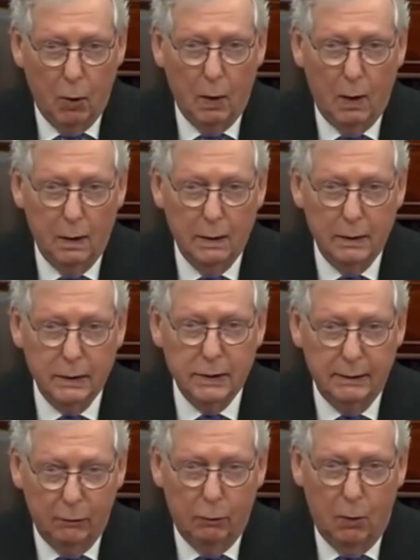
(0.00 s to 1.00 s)
even when we get
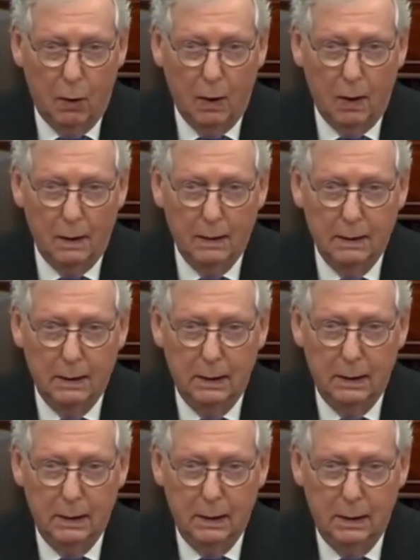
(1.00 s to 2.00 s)
into power, our
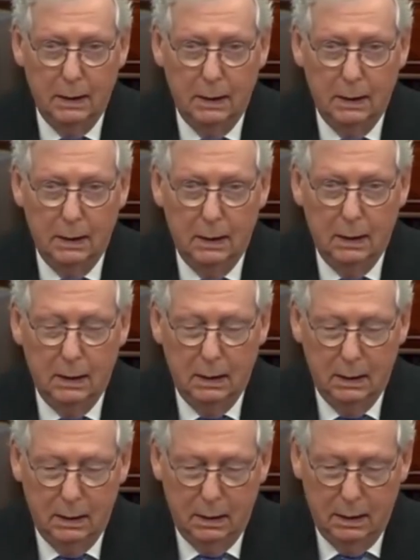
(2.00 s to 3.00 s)
leadership has no
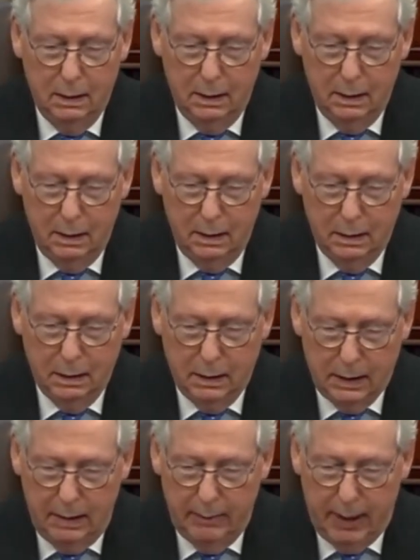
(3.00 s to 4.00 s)
balls. Like anybody who does have
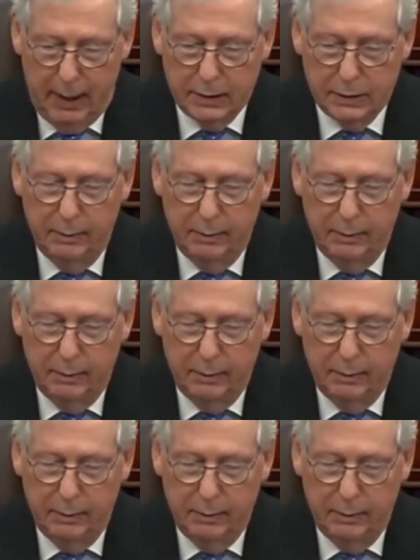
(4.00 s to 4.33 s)
balls is either